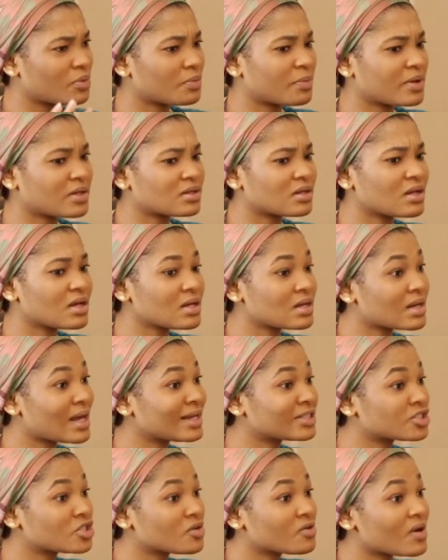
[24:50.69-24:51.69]
But in
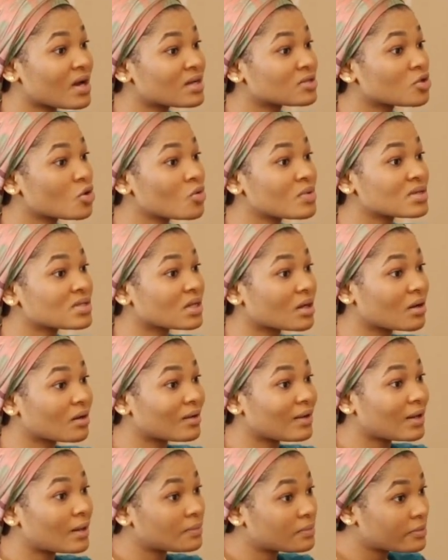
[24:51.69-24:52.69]
Nigeria, it's always a
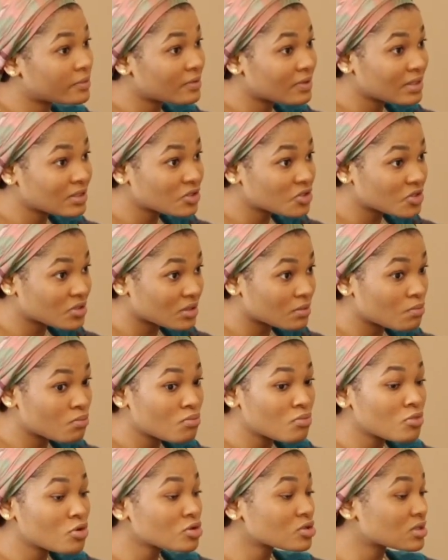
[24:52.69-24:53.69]

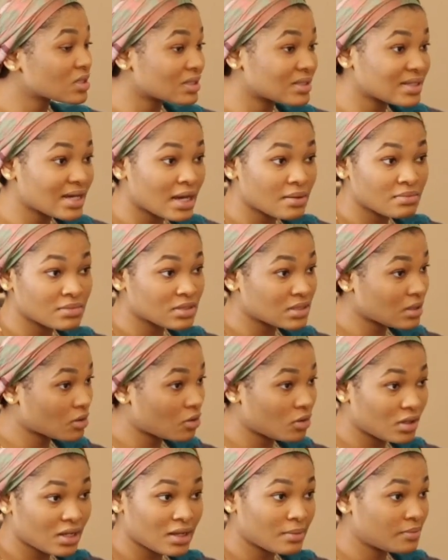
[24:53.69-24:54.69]
collaboration. Most of the time, it's a
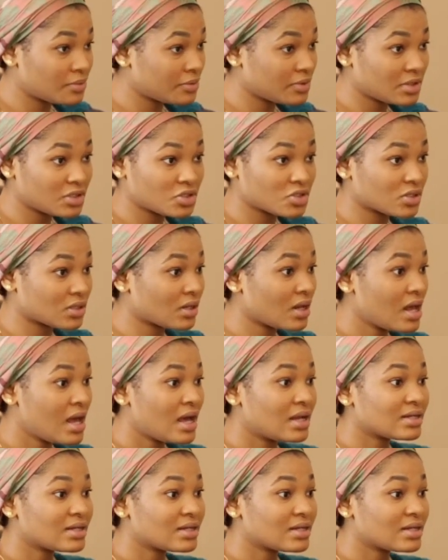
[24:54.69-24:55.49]
collaboration.